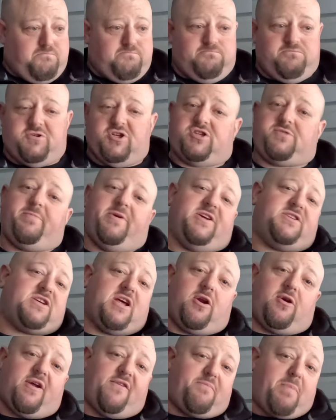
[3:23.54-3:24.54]
Just means
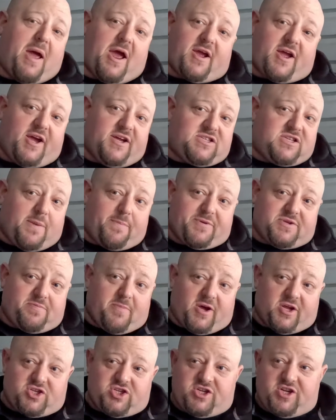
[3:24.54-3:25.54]
I don't have to pack kites up as
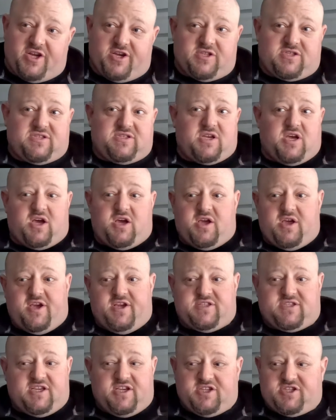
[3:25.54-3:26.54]
much. It's
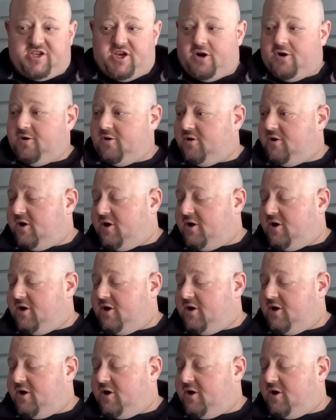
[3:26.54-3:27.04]
easier.